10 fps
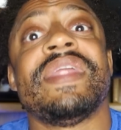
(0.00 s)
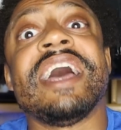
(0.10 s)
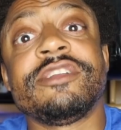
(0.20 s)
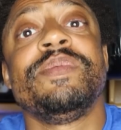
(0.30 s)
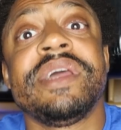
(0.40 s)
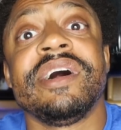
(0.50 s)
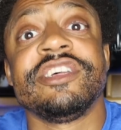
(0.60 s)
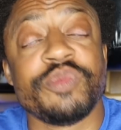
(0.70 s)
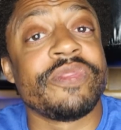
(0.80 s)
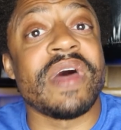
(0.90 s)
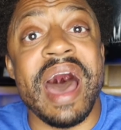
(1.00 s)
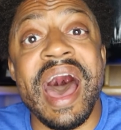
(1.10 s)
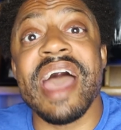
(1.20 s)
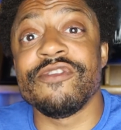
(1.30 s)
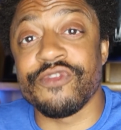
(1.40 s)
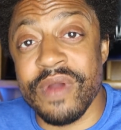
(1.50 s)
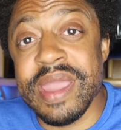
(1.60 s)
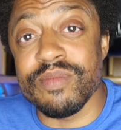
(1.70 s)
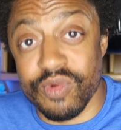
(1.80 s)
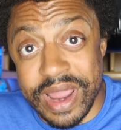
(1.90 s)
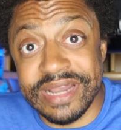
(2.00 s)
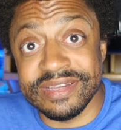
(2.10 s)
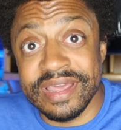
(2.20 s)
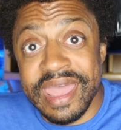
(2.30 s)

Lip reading: That's because with a high frame rate,